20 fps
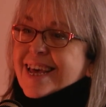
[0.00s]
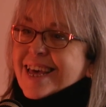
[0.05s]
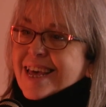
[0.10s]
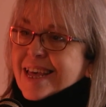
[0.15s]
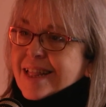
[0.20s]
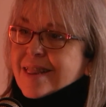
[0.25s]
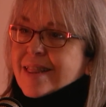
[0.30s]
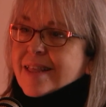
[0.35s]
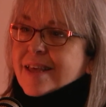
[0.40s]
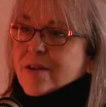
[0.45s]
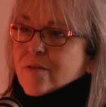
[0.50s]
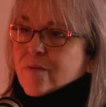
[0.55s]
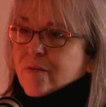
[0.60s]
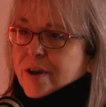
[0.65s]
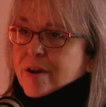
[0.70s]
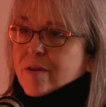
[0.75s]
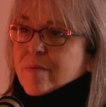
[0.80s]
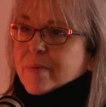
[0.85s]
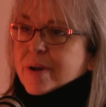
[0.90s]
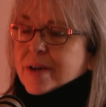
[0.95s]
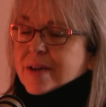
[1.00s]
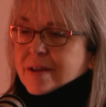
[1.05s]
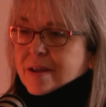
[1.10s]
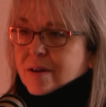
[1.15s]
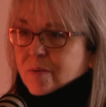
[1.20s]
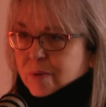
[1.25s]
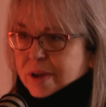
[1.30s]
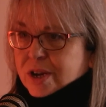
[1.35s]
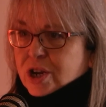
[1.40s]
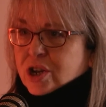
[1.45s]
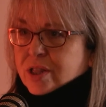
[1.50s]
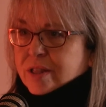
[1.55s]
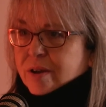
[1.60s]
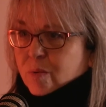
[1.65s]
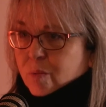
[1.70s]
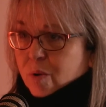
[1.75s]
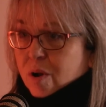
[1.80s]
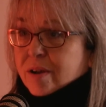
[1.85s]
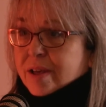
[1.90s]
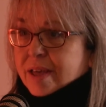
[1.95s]
in the environment in which they're
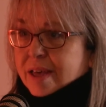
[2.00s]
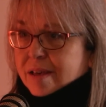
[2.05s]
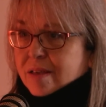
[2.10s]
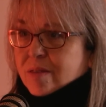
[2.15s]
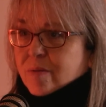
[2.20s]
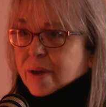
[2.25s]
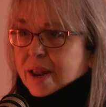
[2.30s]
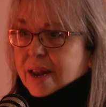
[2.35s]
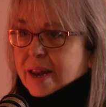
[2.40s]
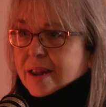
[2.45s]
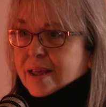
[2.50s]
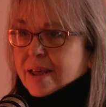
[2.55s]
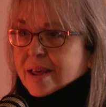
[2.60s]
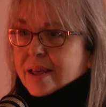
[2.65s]
working as well.